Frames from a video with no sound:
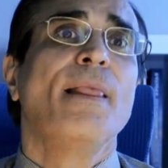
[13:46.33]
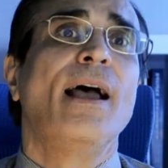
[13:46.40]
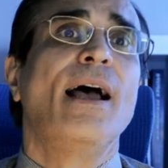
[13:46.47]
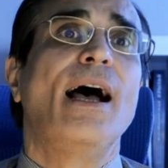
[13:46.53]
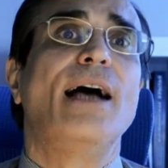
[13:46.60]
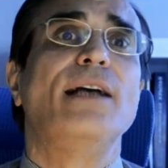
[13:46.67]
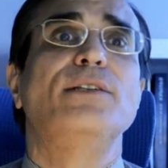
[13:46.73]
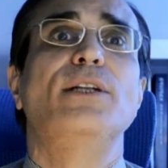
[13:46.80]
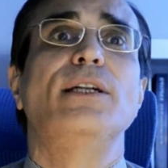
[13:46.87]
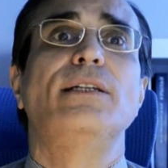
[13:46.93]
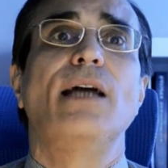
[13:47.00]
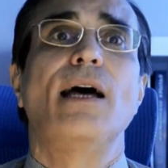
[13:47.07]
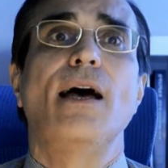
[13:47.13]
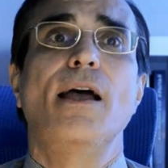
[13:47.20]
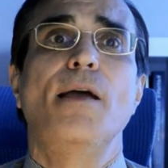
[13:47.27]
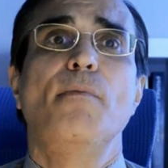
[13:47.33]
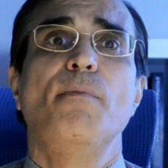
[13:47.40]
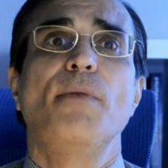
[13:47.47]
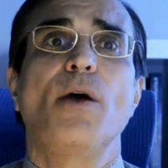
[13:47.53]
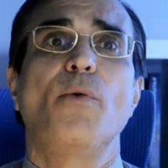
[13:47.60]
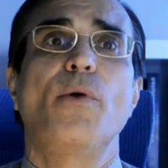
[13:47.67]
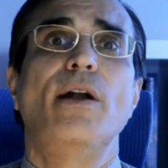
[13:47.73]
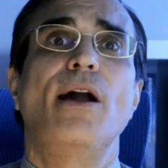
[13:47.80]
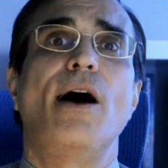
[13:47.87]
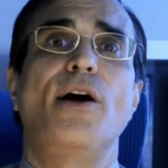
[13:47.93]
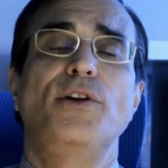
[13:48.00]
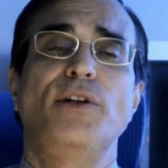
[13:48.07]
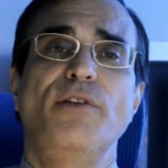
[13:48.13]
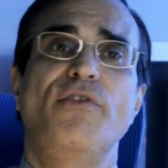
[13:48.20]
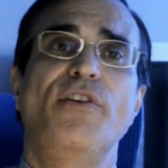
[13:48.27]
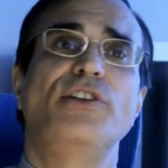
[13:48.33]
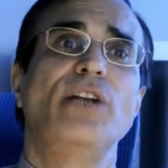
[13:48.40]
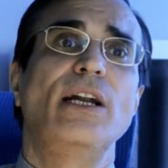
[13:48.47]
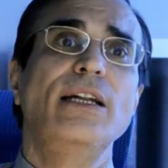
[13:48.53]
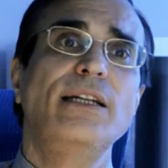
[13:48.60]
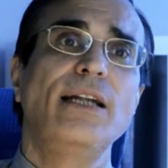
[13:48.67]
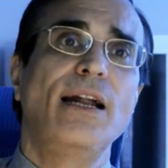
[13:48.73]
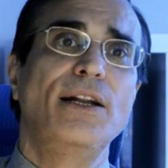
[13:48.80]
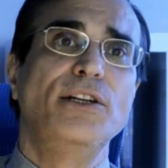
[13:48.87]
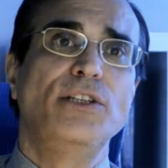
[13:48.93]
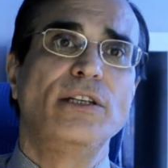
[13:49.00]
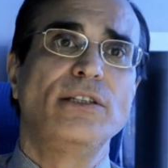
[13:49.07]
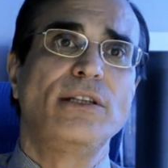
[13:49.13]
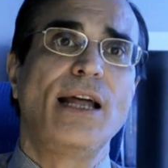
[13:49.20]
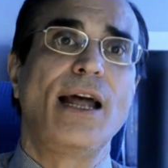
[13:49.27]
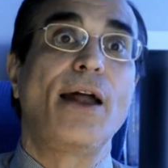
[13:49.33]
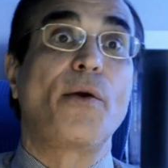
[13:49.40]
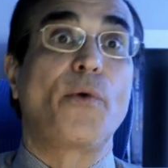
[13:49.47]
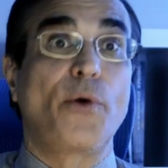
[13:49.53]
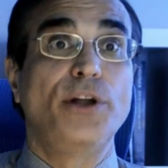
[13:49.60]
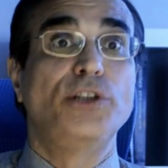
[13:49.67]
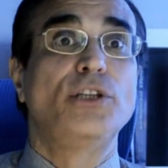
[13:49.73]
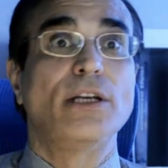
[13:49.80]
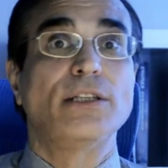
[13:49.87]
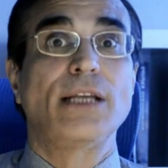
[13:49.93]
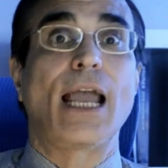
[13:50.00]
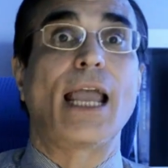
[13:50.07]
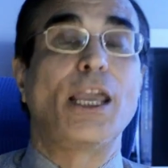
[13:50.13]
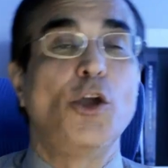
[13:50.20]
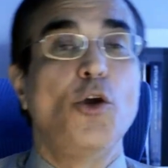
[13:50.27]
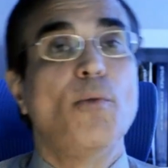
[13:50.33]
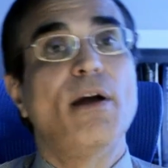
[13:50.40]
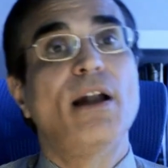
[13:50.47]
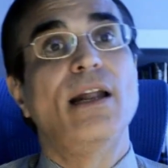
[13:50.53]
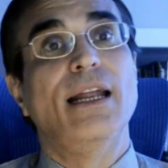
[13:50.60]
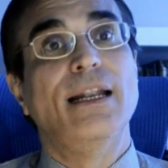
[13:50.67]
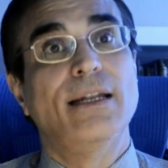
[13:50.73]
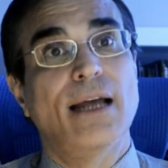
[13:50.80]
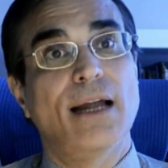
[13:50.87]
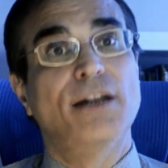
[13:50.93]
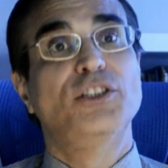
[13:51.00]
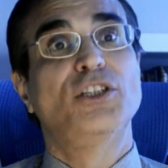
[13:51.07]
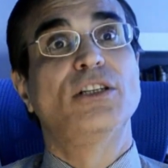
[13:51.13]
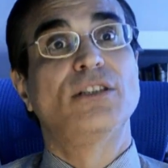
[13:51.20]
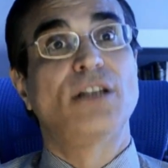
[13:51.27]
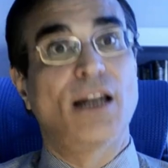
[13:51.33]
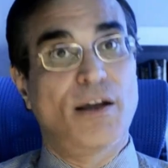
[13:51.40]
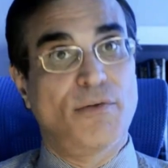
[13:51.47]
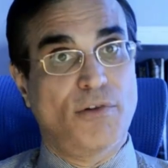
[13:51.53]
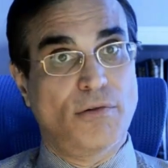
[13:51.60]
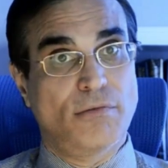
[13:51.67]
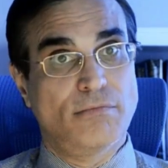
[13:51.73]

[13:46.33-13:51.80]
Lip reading: as the time when artificial intelligence reaches human intelligence level,